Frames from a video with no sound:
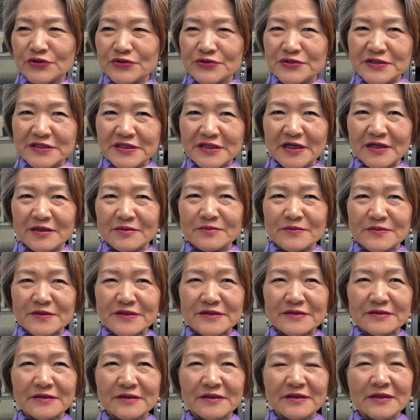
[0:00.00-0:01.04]
uh,
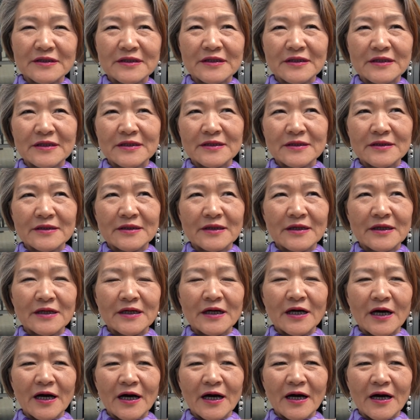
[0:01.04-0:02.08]
coupled
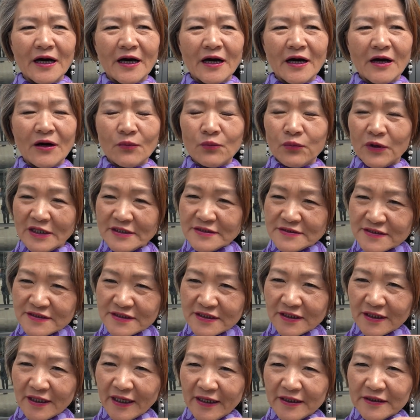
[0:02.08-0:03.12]
with uh, some of
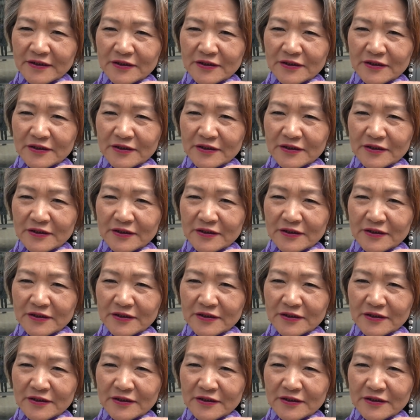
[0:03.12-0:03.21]
my